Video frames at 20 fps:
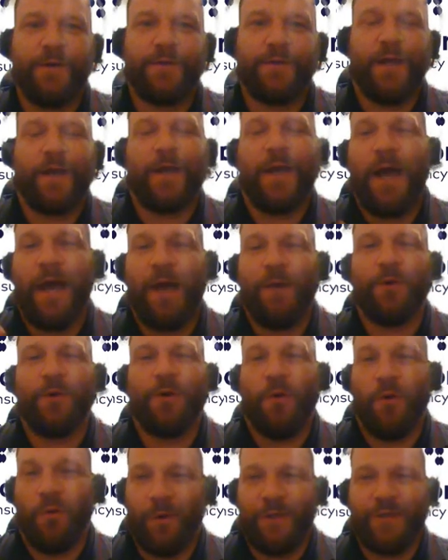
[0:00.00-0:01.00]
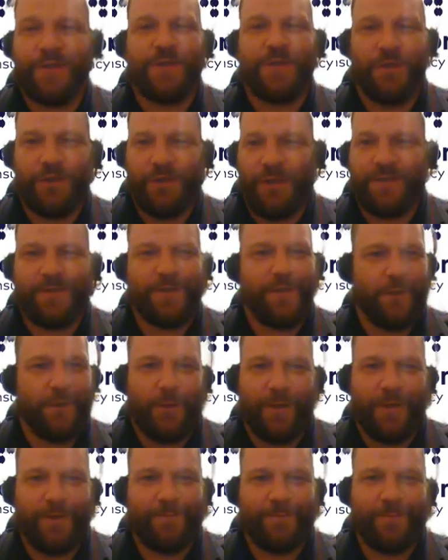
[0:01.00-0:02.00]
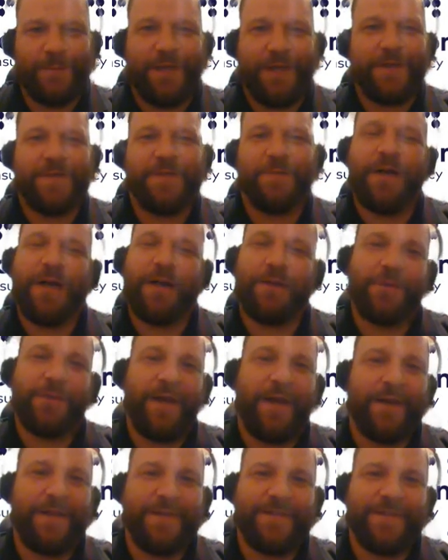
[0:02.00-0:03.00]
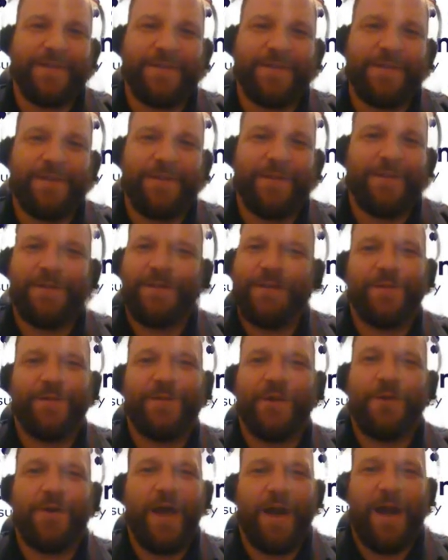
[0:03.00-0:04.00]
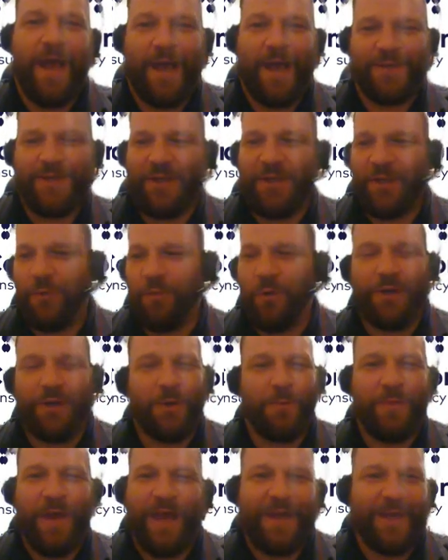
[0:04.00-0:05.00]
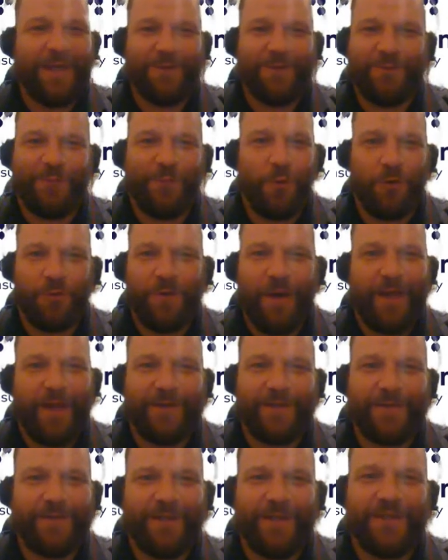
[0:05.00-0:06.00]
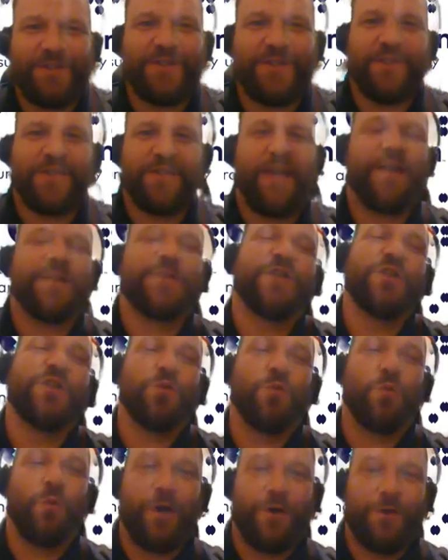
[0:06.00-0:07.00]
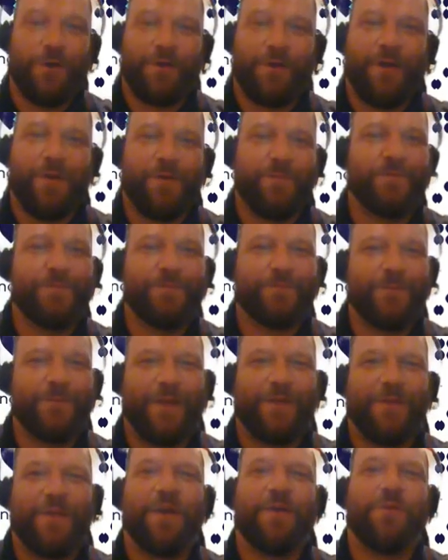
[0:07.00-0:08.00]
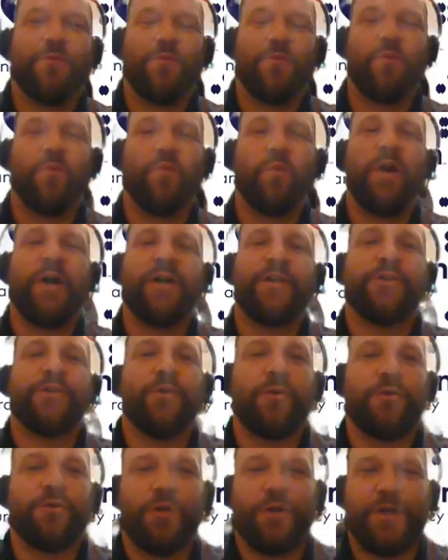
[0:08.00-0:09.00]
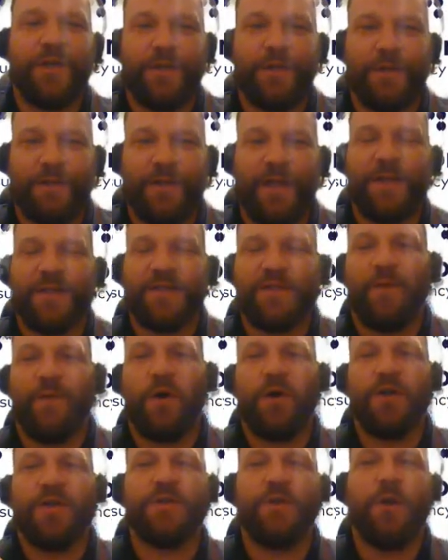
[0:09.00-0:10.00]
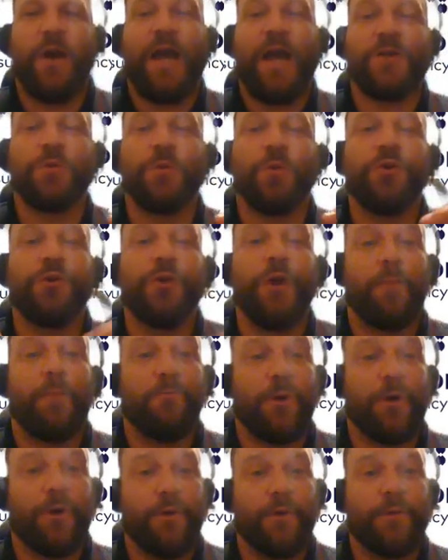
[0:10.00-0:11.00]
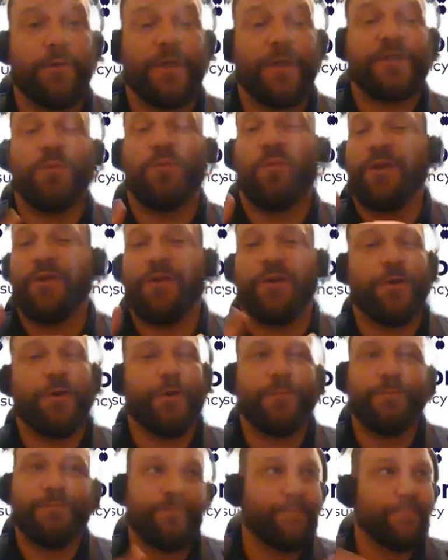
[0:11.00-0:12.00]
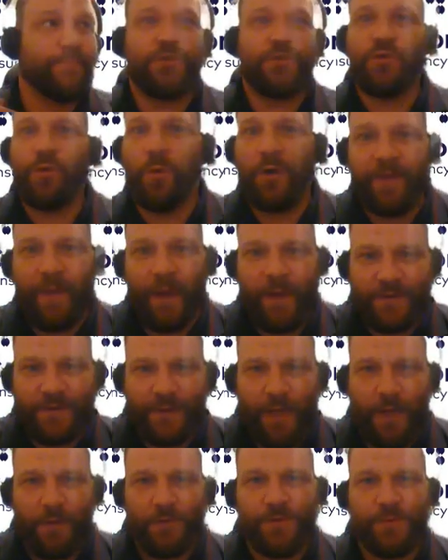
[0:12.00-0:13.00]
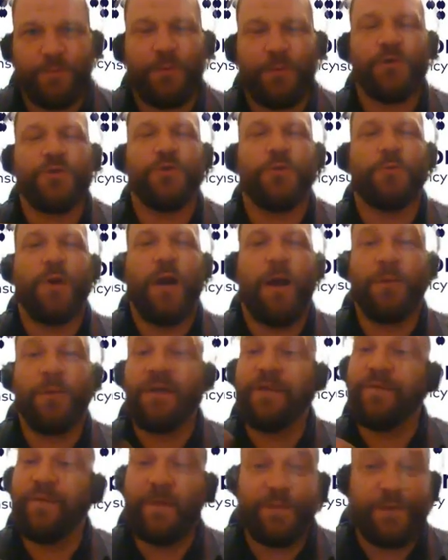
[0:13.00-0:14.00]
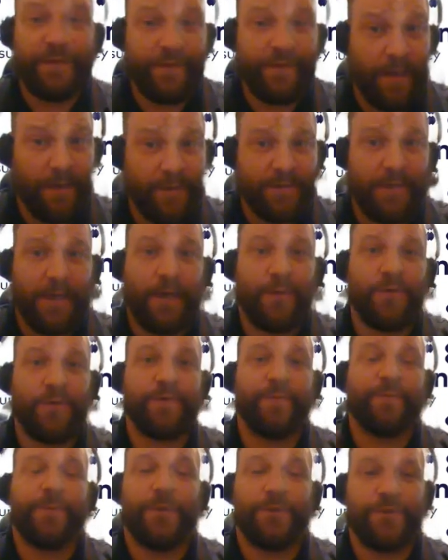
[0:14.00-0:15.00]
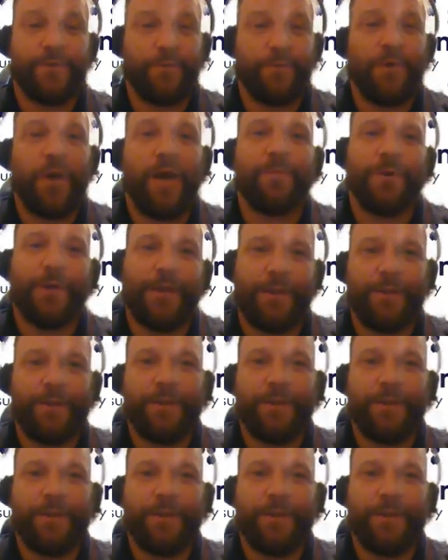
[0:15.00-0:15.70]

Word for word: Like I would always suggest to do it, because the bottom line is, is they're not asking you what you're paying for rent. It's just asking you where you live and then what you're looking like as far as your actual number. Like I said, whether you're twenty thousand dollars in personal property, fifty thousand dollars in personal property.